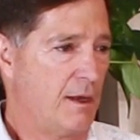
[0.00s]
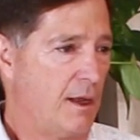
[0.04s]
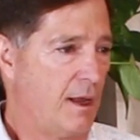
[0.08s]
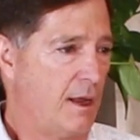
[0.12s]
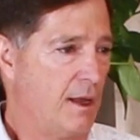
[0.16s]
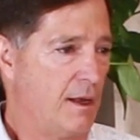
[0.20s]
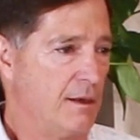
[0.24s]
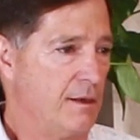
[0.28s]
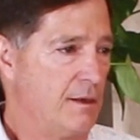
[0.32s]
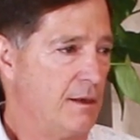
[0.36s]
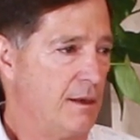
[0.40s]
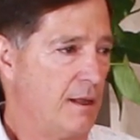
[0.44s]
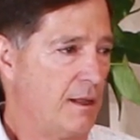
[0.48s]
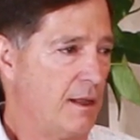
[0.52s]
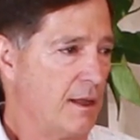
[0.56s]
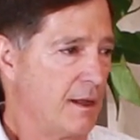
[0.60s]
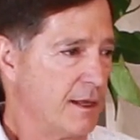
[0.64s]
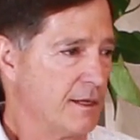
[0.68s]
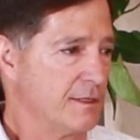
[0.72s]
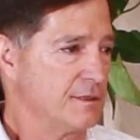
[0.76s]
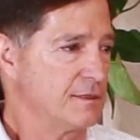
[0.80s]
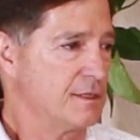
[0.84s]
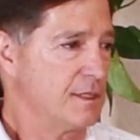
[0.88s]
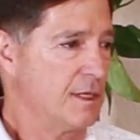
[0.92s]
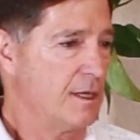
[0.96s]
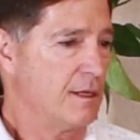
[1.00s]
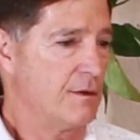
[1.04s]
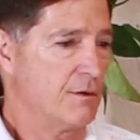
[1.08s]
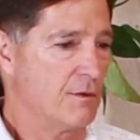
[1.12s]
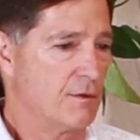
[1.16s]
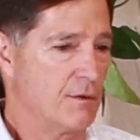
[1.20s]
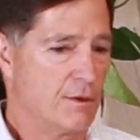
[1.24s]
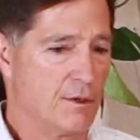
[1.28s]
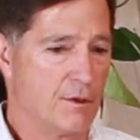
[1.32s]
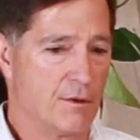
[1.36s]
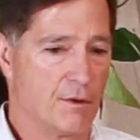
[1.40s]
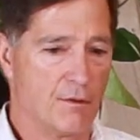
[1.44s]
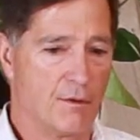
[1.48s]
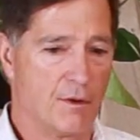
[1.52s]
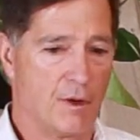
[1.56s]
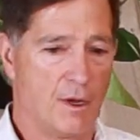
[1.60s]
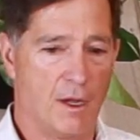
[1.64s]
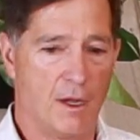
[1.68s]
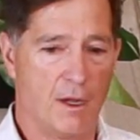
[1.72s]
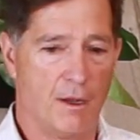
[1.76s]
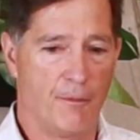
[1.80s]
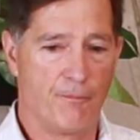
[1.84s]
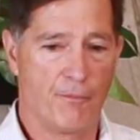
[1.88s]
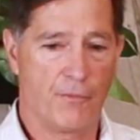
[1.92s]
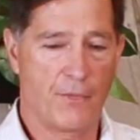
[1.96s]
And like I said earlier,
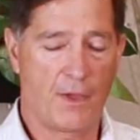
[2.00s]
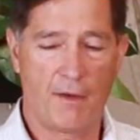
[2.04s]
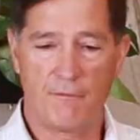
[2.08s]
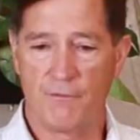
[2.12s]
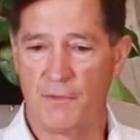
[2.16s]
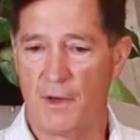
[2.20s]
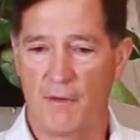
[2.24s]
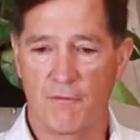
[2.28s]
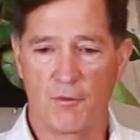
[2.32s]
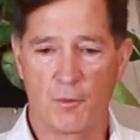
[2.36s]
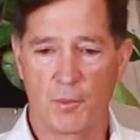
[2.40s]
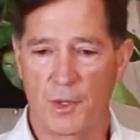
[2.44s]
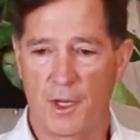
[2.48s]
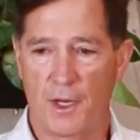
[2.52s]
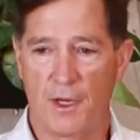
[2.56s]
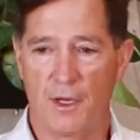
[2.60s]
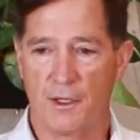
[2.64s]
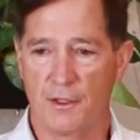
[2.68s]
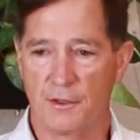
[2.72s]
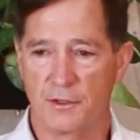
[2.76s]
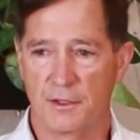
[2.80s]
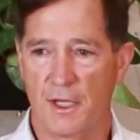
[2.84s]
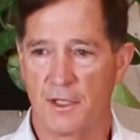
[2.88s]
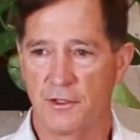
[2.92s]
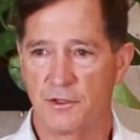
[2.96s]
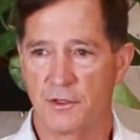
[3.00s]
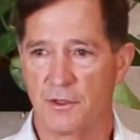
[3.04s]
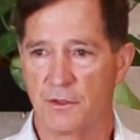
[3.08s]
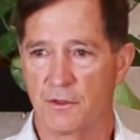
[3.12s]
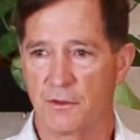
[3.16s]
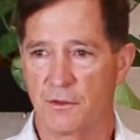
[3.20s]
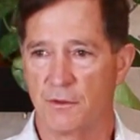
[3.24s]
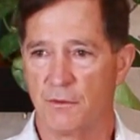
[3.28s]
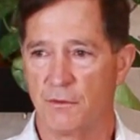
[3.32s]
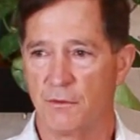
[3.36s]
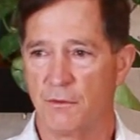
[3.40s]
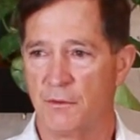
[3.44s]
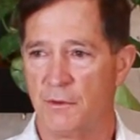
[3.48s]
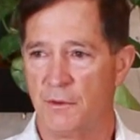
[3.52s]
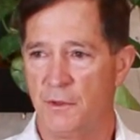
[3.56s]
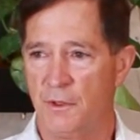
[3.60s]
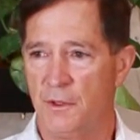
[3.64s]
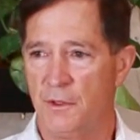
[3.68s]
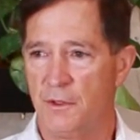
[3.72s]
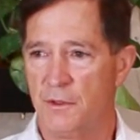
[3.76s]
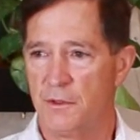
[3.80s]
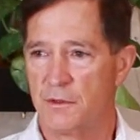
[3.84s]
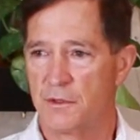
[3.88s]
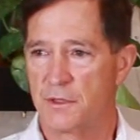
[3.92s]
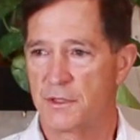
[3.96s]
I've never paid any attention to
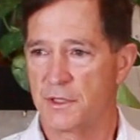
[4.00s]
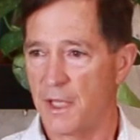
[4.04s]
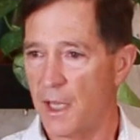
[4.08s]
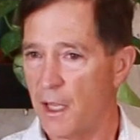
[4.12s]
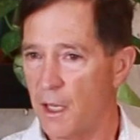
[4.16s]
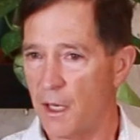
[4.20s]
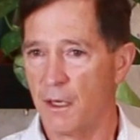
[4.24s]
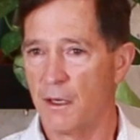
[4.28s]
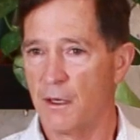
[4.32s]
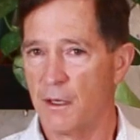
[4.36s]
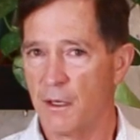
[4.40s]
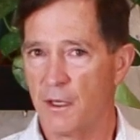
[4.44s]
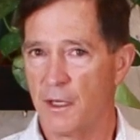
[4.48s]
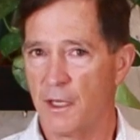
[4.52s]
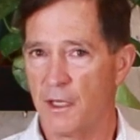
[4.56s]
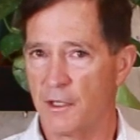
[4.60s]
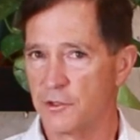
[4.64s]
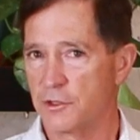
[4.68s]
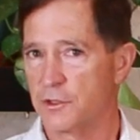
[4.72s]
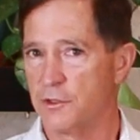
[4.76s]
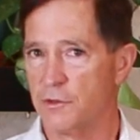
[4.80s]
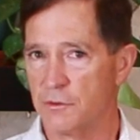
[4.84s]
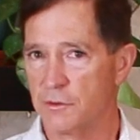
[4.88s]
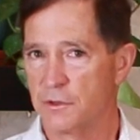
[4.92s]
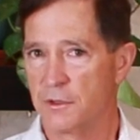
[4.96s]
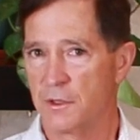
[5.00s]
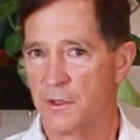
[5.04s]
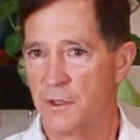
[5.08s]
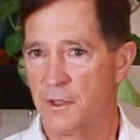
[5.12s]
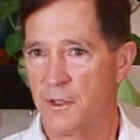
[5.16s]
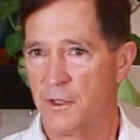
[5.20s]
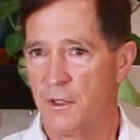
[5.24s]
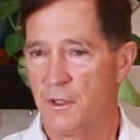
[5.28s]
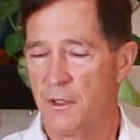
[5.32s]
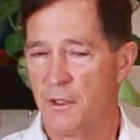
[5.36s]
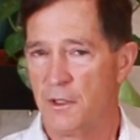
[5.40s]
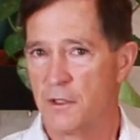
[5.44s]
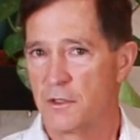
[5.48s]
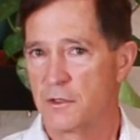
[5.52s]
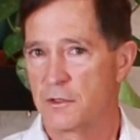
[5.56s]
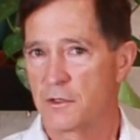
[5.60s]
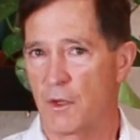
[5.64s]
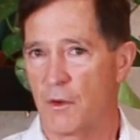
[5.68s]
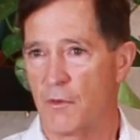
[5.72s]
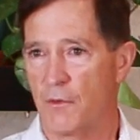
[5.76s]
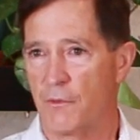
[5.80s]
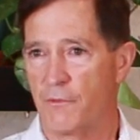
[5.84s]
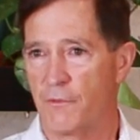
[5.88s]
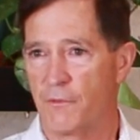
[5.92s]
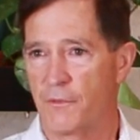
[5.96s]
skin issues.
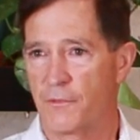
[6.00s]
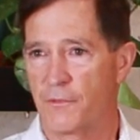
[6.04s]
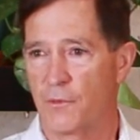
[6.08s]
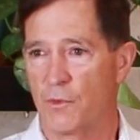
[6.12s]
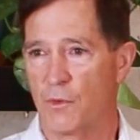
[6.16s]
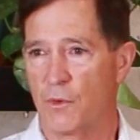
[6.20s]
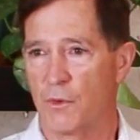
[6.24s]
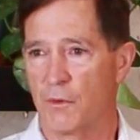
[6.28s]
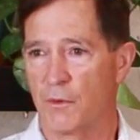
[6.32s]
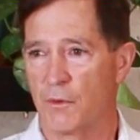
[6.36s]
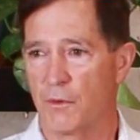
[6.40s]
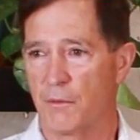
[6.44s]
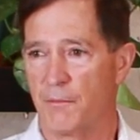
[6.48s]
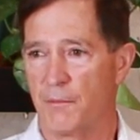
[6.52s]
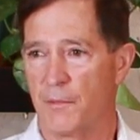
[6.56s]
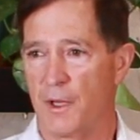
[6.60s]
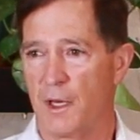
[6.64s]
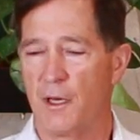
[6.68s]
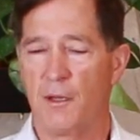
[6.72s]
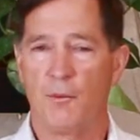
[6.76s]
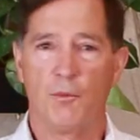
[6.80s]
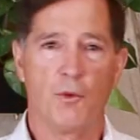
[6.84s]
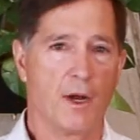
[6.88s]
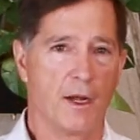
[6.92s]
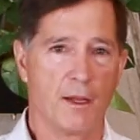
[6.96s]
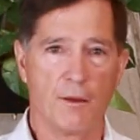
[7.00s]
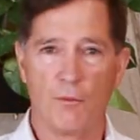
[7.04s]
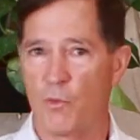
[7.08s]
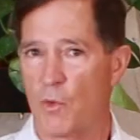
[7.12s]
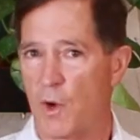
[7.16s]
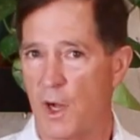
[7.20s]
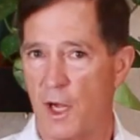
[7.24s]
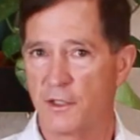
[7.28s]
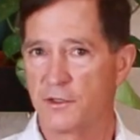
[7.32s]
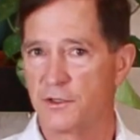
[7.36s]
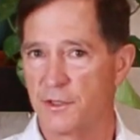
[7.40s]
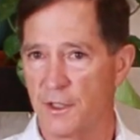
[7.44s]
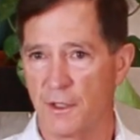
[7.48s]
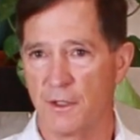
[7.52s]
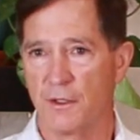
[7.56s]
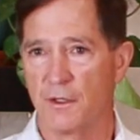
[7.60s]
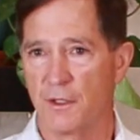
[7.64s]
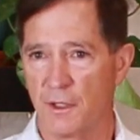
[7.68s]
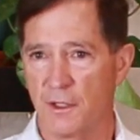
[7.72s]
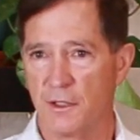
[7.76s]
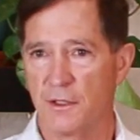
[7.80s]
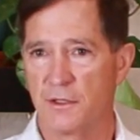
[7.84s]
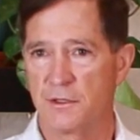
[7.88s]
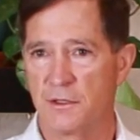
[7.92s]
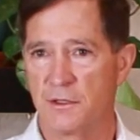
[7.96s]
So for anybody watching
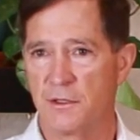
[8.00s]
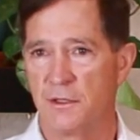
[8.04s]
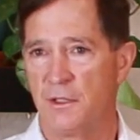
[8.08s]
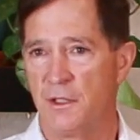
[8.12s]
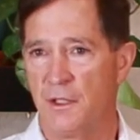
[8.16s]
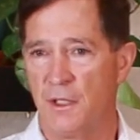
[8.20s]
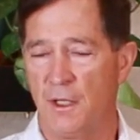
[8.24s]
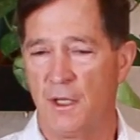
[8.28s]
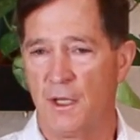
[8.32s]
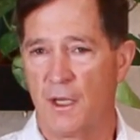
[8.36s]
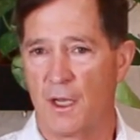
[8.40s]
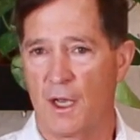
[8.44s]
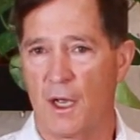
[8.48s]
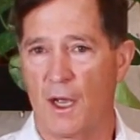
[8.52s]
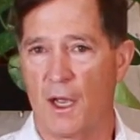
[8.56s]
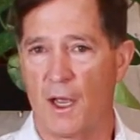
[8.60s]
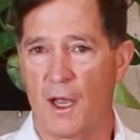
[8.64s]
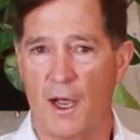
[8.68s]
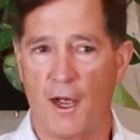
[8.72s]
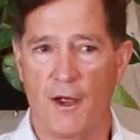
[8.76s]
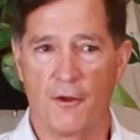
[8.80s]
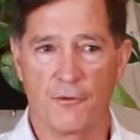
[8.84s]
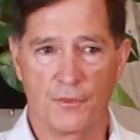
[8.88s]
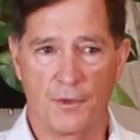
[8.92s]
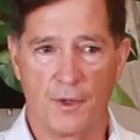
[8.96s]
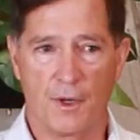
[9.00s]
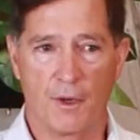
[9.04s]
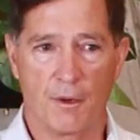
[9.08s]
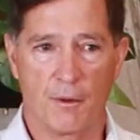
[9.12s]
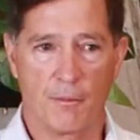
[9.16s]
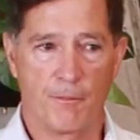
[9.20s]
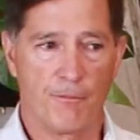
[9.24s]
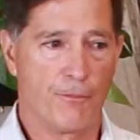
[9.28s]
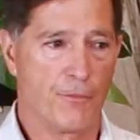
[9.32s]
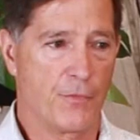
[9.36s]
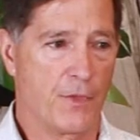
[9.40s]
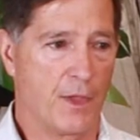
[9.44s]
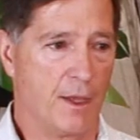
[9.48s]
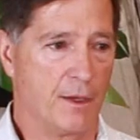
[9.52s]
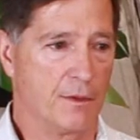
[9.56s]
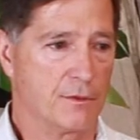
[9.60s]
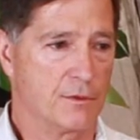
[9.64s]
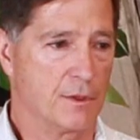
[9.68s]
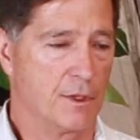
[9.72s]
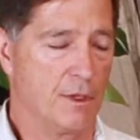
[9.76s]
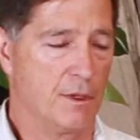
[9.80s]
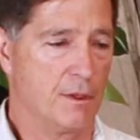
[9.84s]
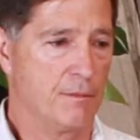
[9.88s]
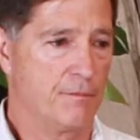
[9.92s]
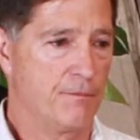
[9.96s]
this out there
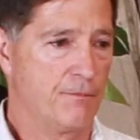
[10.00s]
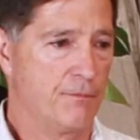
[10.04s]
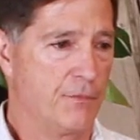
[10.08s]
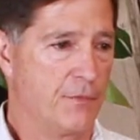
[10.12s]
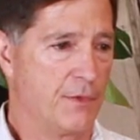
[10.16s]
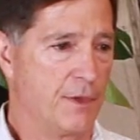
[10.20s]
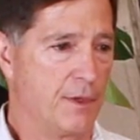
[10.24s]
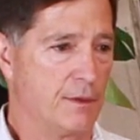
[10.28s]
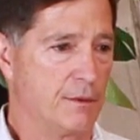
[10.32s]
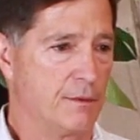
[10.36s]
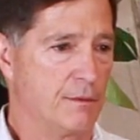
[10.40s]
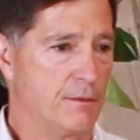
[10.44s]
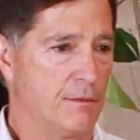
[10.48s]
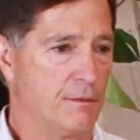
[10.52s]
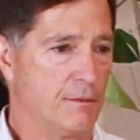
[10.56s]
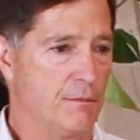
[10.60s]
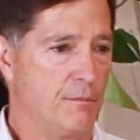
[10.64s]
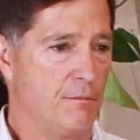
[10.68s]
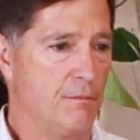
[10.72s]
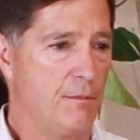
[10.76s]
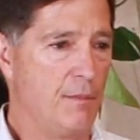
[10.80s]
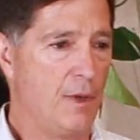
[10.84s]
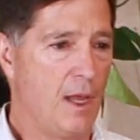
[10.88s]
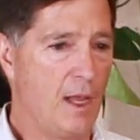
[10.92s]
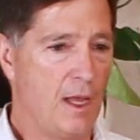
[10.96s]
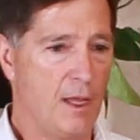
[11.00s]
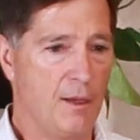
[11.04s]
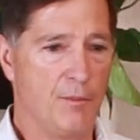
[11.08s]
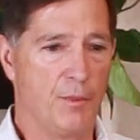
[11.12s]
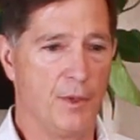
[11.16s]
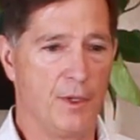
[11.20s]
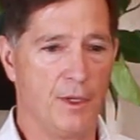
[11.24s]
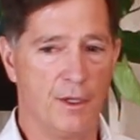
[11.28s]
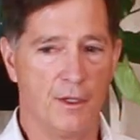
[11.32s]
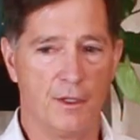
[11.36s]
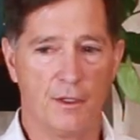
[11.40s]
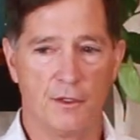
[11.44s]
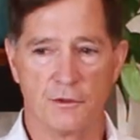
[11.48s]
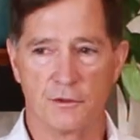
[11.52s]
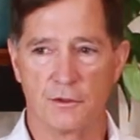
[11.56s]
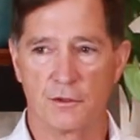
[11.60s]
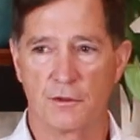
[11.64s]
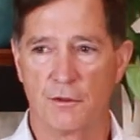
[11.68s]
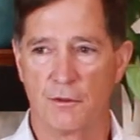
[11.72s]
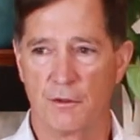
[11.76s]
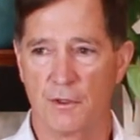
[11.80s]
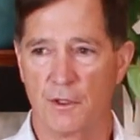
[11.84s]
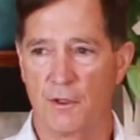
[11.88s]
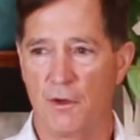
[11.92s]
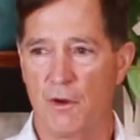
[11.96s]
that may be
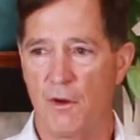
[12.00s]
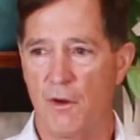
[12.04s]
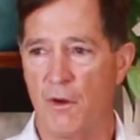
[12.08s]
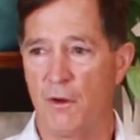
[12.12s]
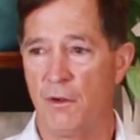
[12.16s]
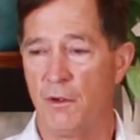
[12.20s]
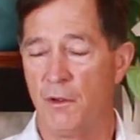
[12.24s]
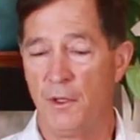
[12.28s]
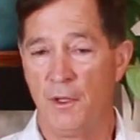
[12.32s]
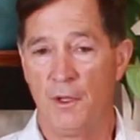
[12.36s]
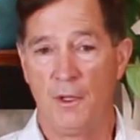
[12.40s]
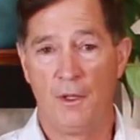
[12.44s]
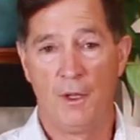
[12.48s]
concerned at all,